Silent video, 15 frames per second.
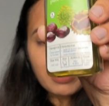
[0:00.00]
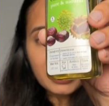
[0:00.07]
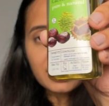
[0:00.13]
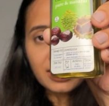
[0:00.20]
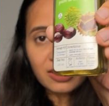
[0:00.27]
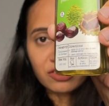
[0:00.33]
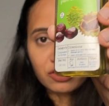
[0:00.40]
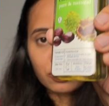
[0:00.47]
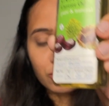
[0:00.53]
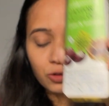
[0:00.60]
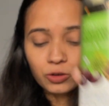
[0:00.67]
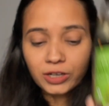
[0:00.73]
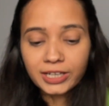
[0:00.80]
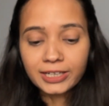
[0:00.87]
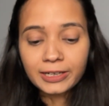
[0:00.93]
my castor
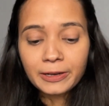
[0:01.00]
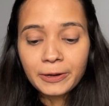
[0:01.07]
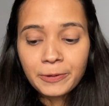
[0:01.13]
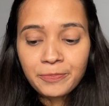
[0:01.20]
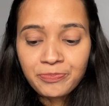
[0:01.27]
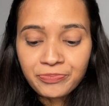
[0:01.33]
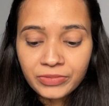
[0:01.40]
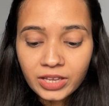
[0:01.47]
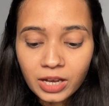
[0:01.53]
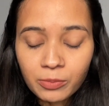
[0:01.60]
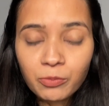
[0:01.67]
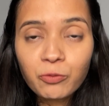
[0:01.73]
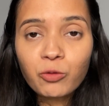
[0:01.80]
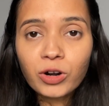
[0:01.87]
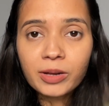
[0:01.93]
oil.
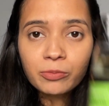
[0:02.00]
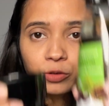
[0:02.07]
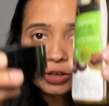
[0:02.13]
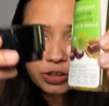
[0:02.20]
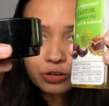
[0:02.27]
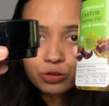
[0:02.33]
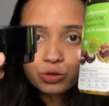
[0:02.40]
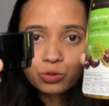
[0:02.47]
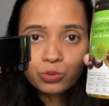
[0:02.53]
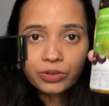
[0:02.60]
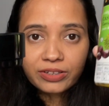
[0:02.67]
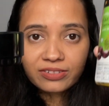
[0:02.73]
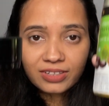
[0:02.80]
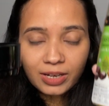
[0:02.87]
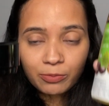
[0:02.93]
What I'm going to do is